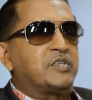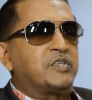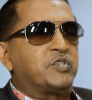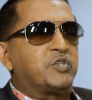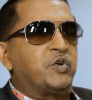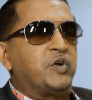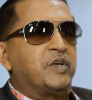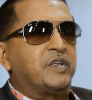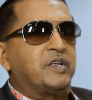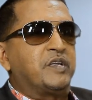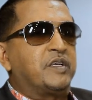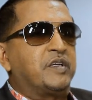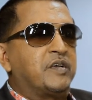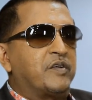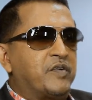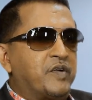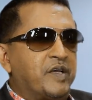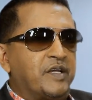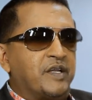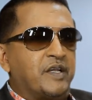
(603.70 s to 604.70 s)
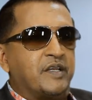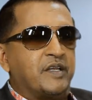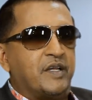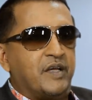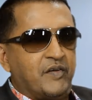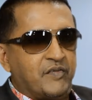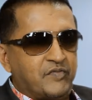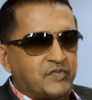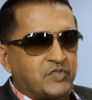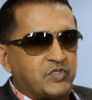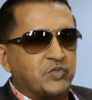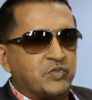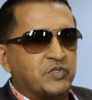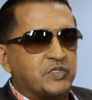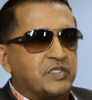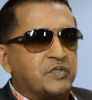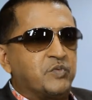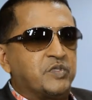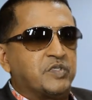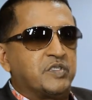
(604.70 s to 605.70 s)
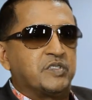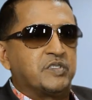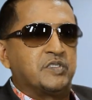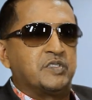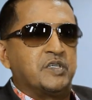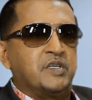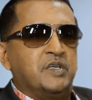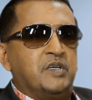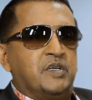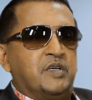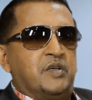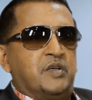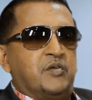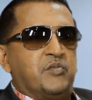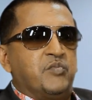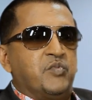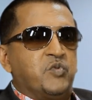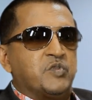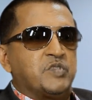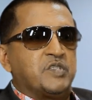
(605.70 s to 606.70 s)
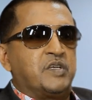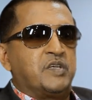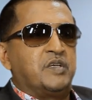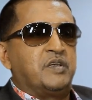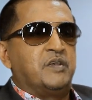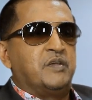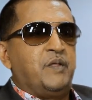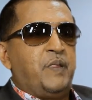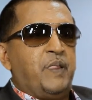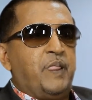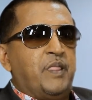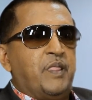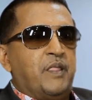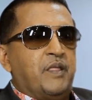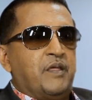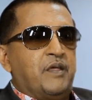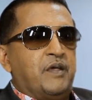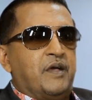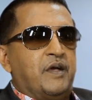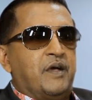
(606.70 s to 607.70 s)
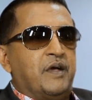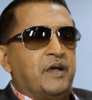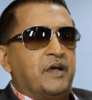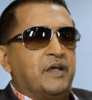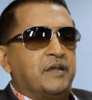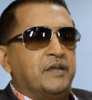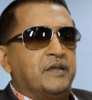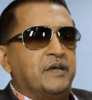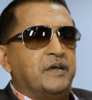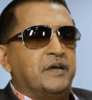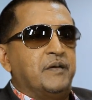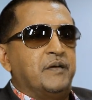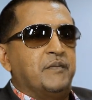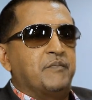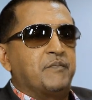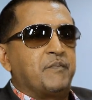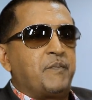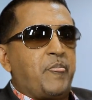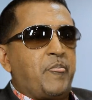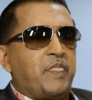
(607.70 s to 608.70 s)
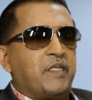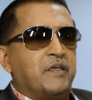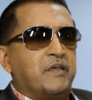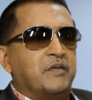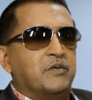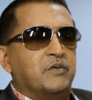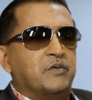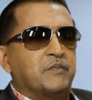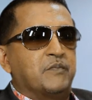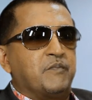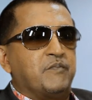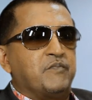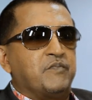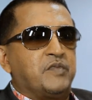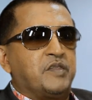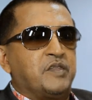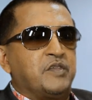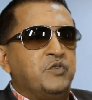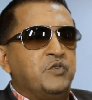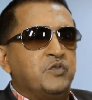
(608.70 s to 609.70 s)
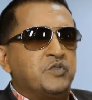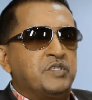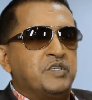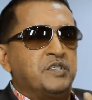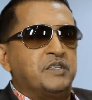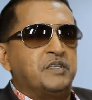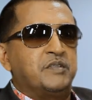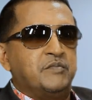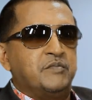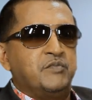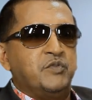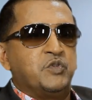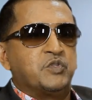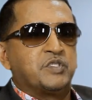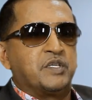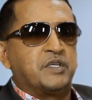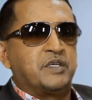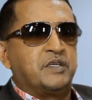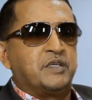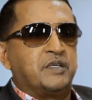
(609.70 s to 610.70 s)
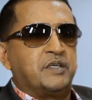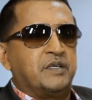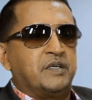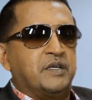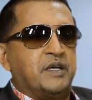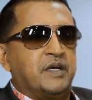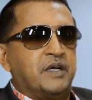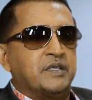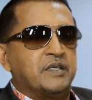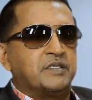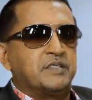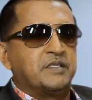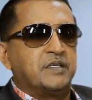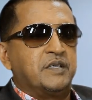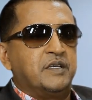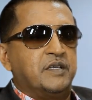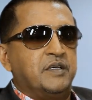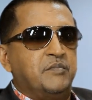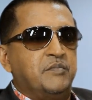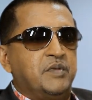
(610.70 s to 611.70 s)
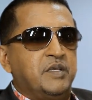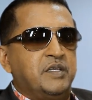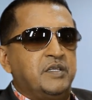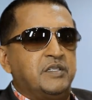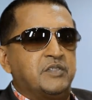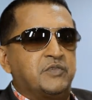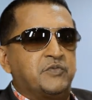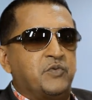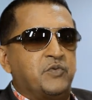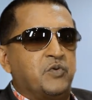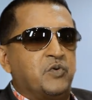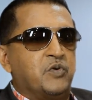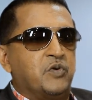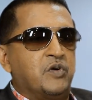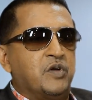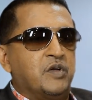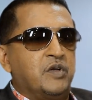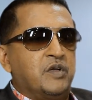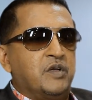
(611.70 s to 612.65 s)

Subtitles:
enjoying the career that I've chosen, which is music, and using music as a means for